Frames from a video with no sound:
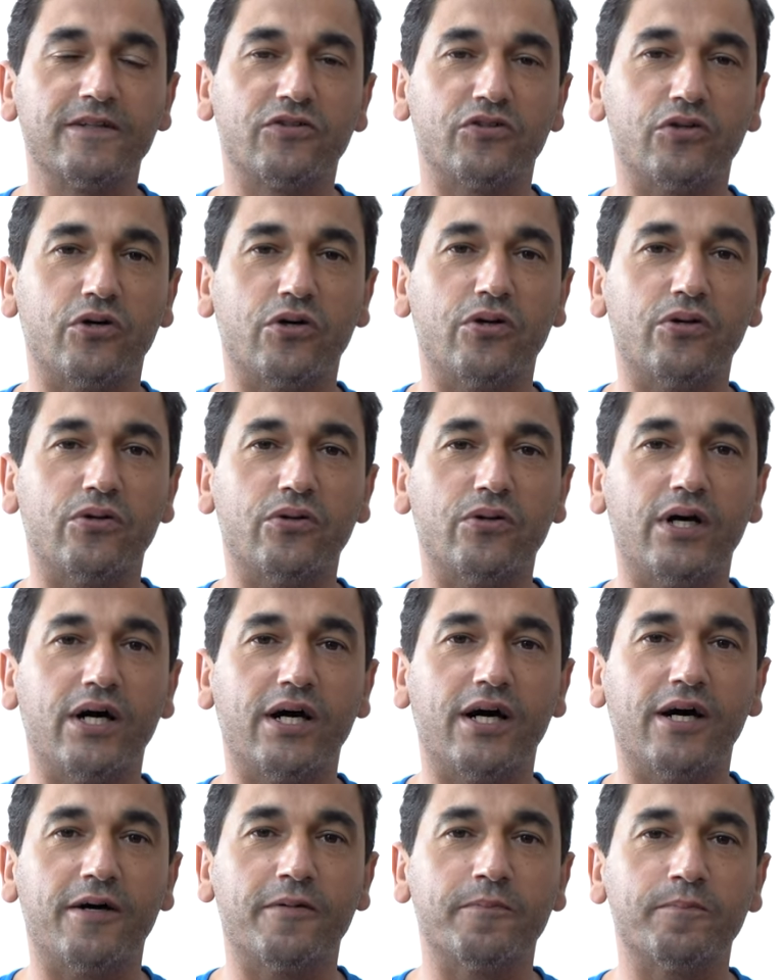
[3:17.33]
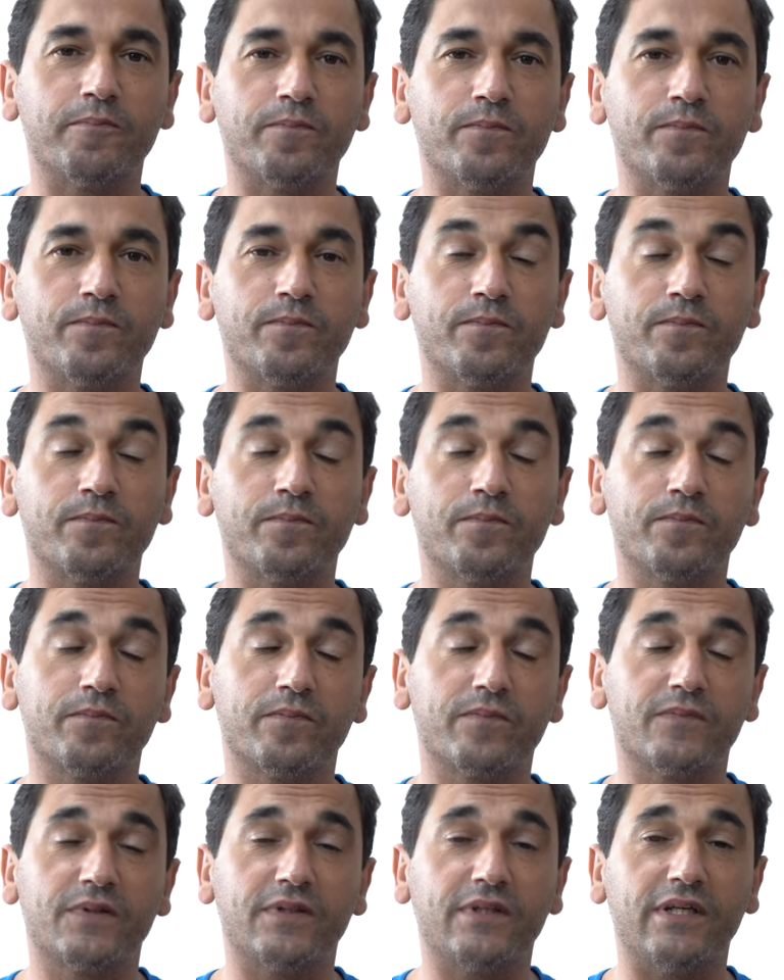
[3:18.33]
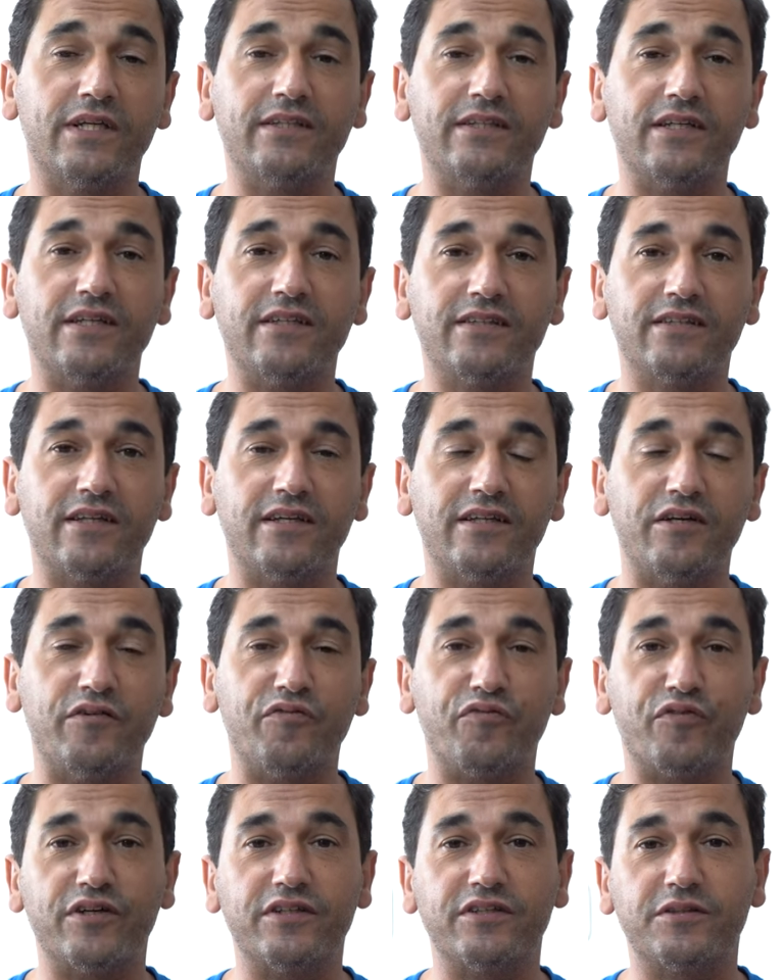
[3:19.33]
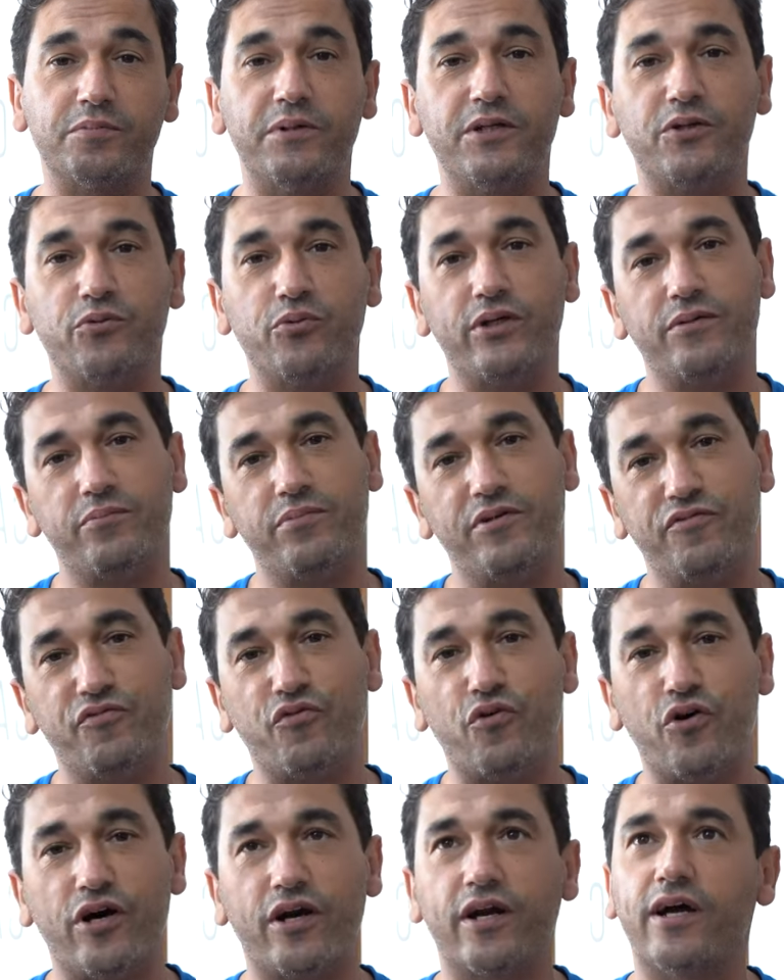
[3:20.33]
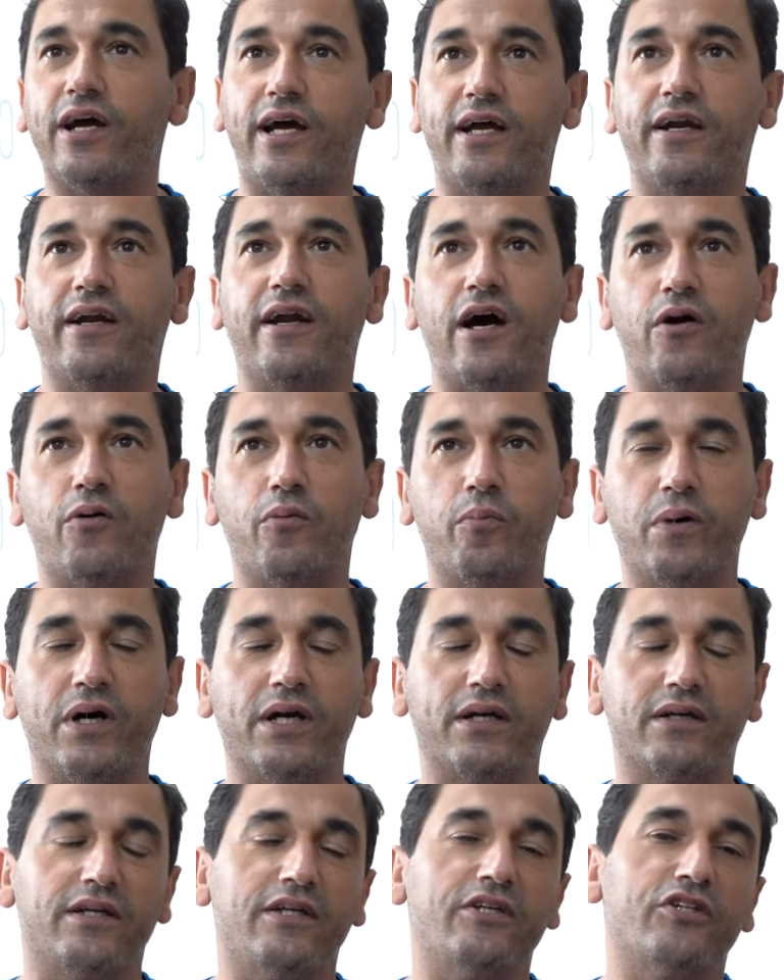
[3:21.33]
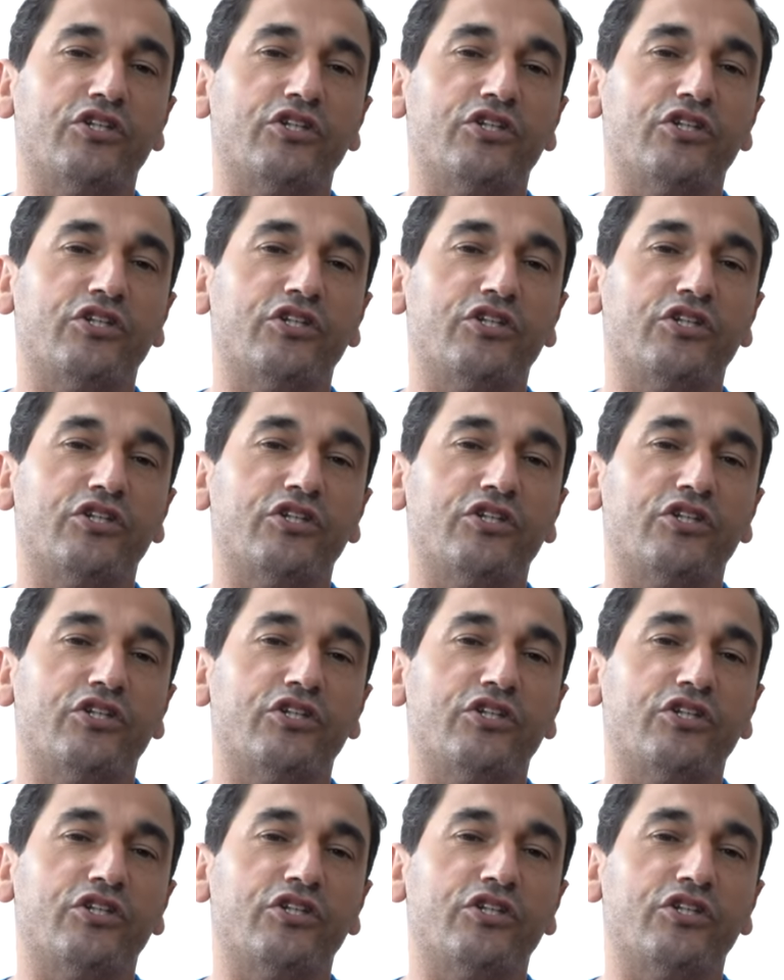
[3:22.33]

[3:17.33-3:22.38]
So this is the difference between before and now. But